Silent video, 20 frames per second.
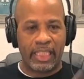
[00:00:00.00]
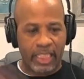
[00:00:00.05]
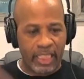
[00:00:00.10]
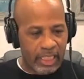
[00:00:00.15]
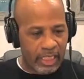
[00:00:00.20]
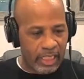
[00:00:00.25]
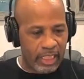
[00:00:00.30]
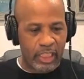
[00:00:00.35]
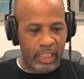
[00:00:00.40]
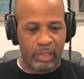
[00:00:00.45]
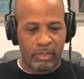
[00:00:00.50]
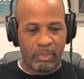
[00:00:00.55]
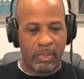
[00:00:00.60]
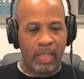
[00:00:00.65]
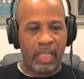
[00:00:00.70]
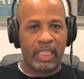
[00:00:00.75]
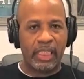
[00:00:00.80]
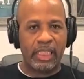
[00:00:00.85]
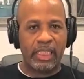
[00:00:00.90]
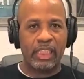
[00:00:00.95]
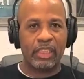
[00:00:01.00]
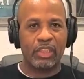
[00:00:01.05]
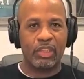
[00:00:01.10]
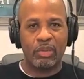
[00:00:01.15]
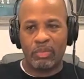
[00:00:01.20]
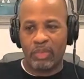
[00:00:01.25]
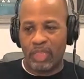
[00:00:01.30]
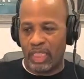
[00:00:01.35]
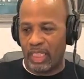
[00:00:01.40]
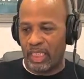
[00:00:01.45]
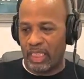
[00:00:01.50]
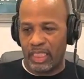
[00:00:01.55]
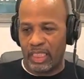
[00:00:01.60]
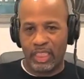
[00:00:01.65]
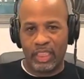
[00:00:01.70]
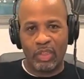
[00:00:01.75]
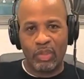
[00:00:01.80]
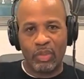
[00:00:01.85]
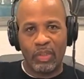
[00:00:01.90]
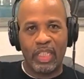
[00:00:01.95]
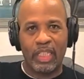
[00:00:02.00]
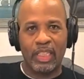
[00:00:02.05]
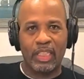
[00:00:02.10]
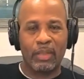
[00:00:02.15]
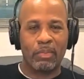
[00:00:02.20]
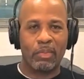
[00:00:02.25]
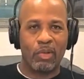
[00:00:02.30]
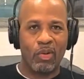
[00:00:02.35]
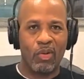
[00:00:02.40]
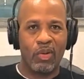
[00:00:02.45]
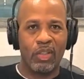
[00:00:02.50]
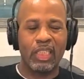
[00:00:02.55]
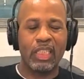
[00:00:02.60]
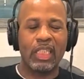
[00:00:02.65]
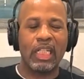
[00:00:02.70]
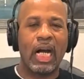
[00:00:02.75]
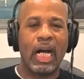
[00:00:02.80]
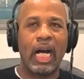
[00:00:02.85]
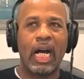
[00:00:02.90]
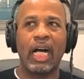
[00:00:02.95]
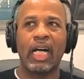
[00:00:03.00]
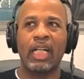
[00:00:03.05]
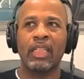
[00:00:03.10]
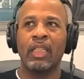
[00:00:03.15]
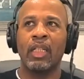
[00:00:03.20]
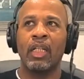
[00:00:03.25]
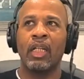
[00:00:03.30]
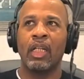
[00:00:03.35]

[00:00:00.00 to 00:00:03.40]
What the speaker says: getting this money that you needed, and you end up going to God,